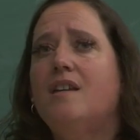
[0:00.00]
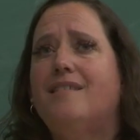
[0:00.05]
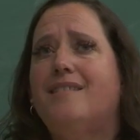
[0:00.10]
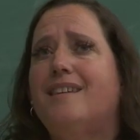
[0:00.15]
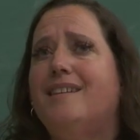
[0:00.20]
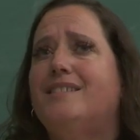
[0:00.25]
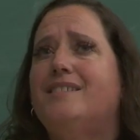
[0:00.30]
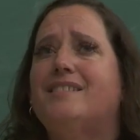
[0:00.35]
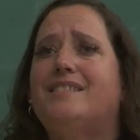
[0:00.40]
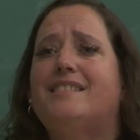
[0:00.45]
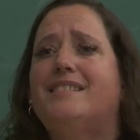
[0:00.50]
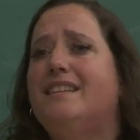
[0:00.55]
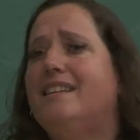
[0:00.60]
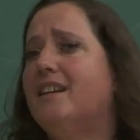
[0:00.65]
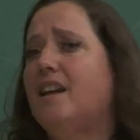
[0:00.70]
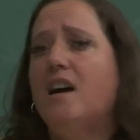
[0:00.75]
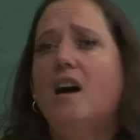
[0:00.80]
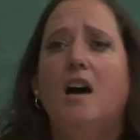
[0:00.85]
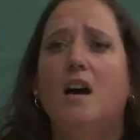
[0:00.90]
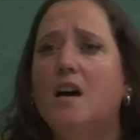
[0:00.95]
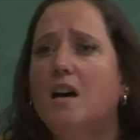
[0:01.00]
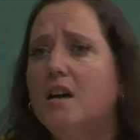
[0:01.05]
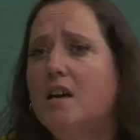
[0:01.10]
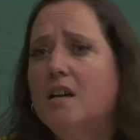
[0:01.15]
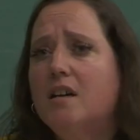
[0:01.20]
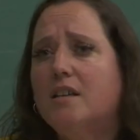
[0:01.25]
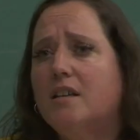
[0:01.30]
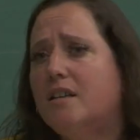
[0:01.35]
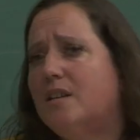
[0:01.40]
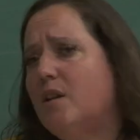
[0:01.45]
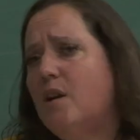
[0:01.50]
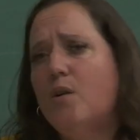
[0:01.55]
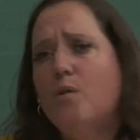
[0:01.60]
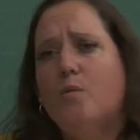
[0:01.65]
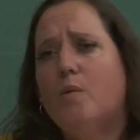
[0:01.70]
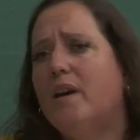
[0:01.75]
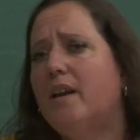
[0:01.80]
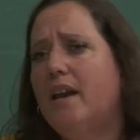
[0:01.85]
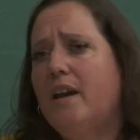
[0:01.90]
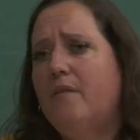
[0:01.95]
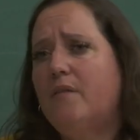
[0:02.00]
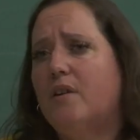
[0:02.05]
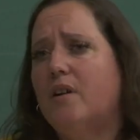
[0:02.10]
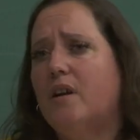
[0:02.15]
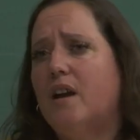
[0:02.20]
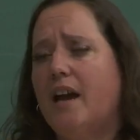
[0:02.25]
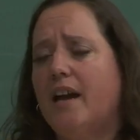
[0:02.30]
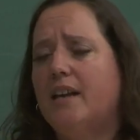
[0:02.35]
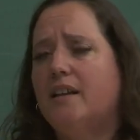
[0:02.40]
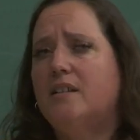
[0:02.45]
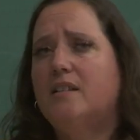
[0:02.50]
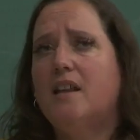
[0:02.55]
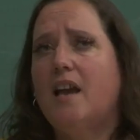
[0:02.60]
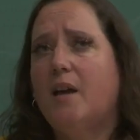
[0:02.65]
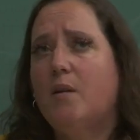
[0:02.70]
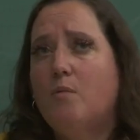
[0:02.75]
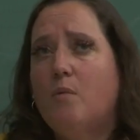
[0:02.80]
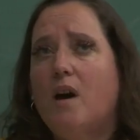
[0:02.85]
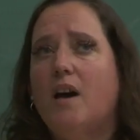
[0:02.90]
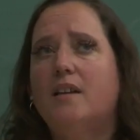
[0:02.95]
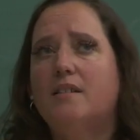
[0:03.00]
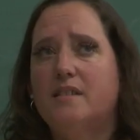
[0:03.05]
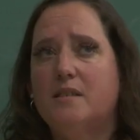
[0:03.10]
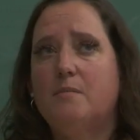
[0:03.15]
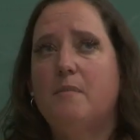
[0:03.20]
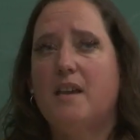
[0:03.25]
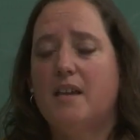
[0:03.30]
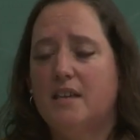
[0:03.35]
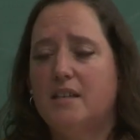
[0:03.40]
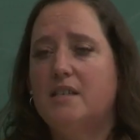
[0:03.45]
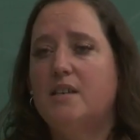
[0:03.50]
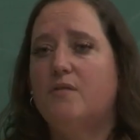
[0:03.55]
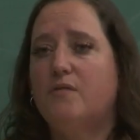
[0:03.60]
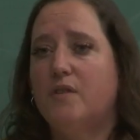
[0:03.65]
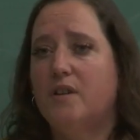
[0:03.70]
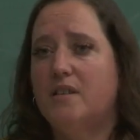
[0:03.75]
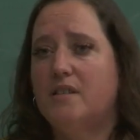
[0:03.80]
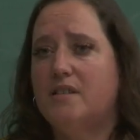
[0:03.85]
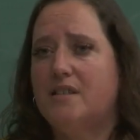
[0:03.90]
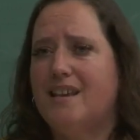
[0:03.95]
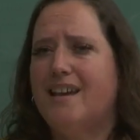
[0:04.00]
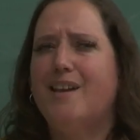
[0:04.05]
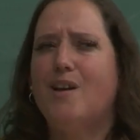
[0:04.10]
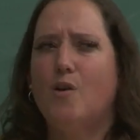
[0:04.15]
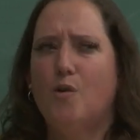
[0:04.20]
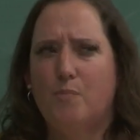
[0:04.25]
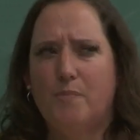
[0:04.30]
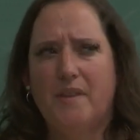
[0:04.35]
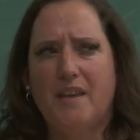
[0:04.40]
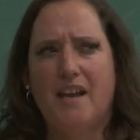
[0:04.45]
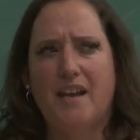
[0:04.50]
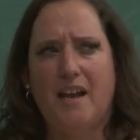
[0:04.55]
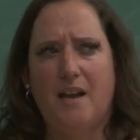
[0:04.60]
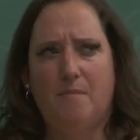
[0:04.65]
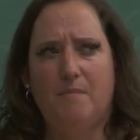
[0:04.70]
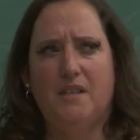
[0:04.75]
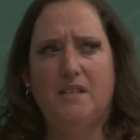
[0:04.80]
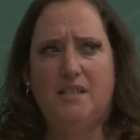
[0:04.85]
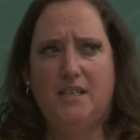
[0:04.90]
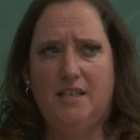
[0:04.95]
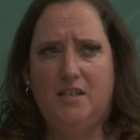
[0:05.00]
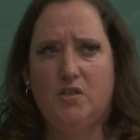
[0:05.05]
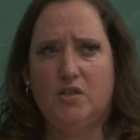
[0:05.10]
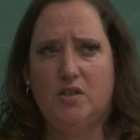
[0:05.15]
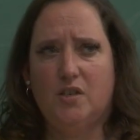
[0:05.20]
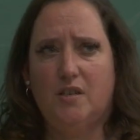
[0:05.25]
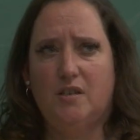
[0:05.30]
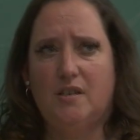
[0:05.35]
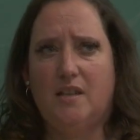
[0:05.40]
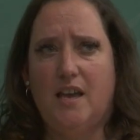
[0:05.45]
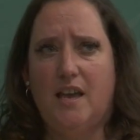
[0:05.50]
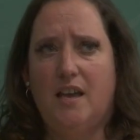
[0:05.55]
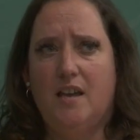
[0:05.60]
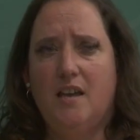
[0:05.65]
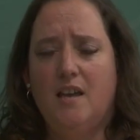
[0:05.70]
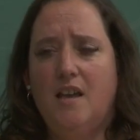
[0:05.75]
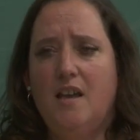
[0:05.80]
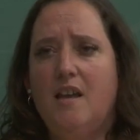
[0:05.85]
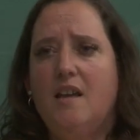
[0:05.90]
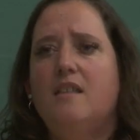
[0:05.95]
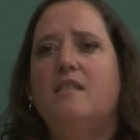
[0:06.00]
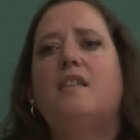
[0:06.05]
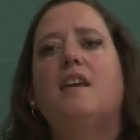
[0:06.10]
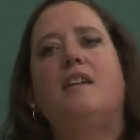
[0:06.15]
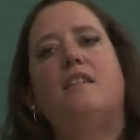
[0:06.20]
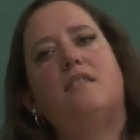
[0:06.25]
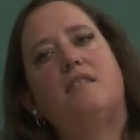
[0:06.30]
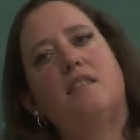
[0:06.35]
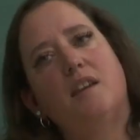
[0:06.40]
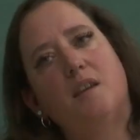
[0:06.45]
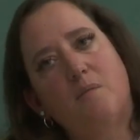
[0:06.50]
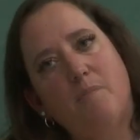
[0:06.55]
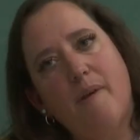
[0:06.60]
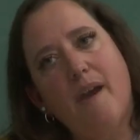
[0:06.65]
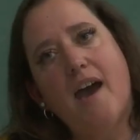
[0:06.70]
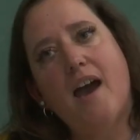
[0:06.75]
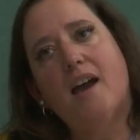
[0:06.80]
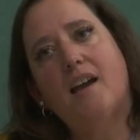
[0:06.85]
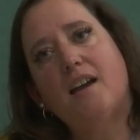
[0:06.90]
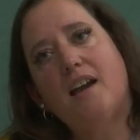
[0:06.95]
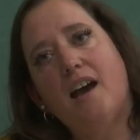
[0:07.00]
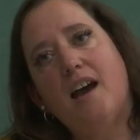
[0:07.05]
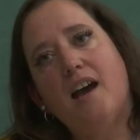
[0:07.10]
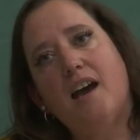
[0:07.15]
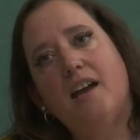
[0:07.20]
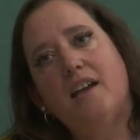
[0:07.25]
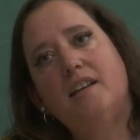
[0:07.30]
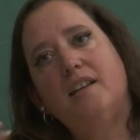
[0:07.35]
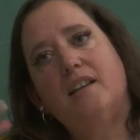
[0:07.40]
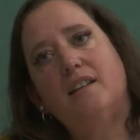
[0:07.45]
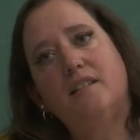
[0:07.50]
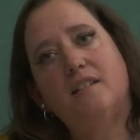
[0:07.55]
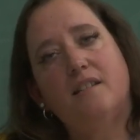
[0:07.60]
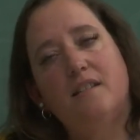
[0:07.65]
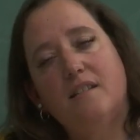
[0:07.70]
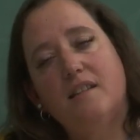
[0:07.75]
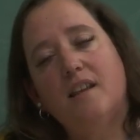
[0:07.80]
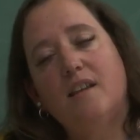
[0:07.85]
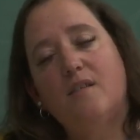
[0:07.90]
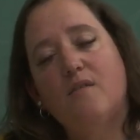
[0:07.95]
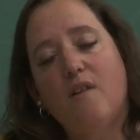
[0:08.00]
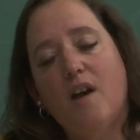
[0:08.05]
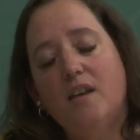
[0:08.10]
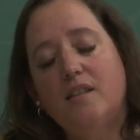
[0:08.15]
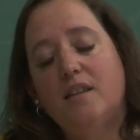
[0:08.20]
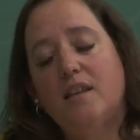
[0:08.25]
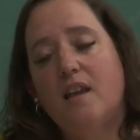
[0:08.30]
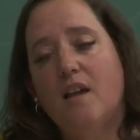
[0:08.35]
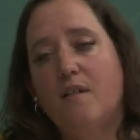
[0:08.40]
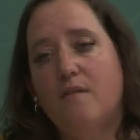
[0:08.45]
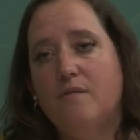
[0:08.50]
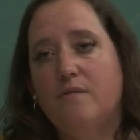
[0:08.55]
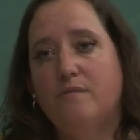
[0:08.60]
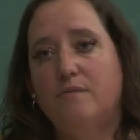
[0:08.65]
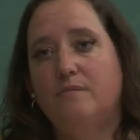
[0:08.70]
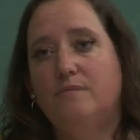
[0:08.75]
they just need a hug, you know, whatever. I want to make a difference. I hope that I'm the teacher that they think back on and think fondly of.